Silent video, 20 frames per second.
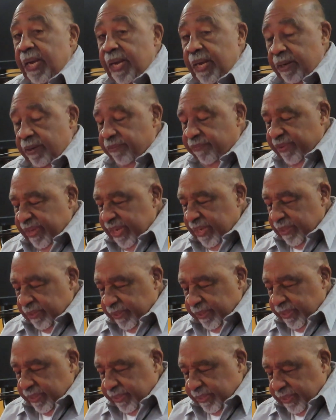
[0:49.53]
and
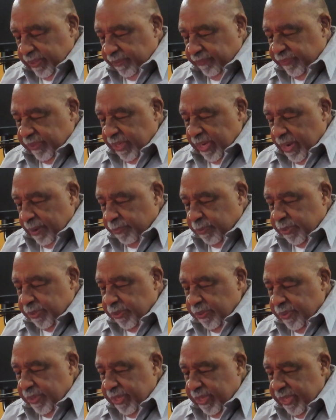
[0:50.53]
availed us of the
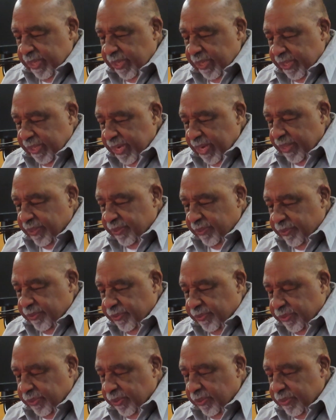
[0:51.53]
opportunity to gather
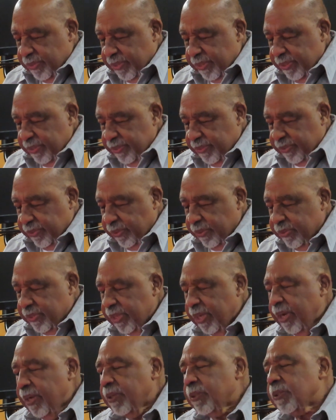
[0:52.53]
the church in the church
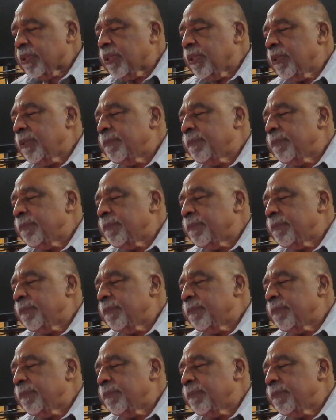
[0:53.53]
house.